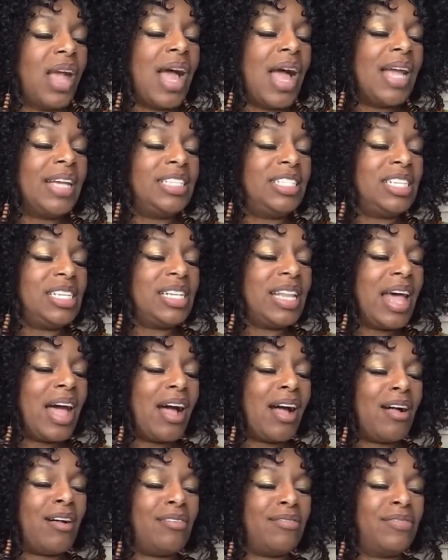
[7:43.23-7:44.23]
Hi,
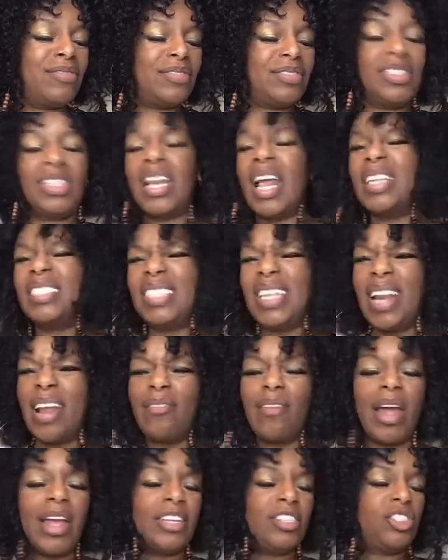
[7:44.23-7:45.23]
J-Love. Did I say
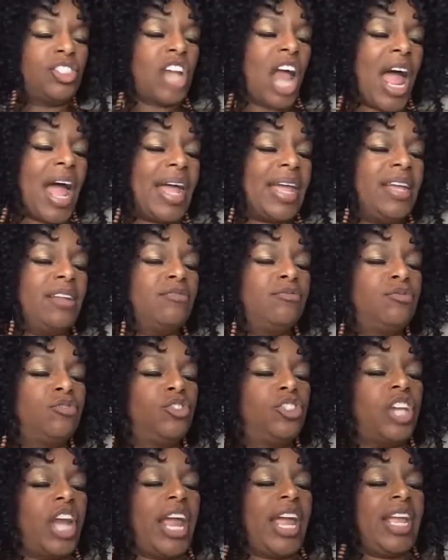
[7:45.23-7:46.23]
that right?
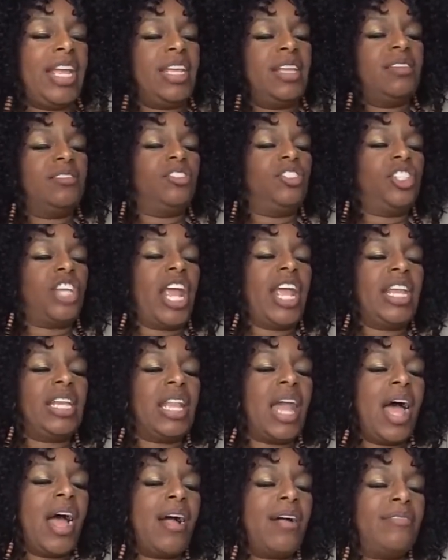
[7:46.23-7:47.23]

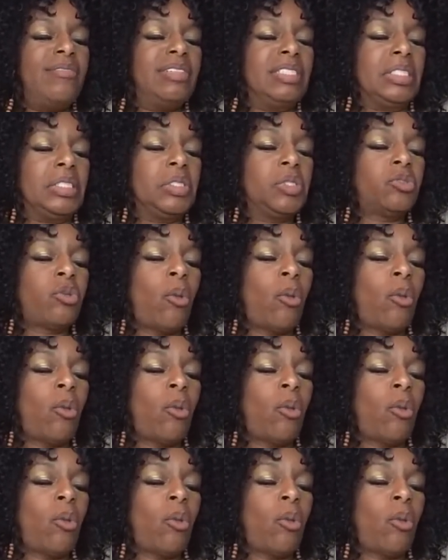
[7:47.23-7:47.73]
J-Love?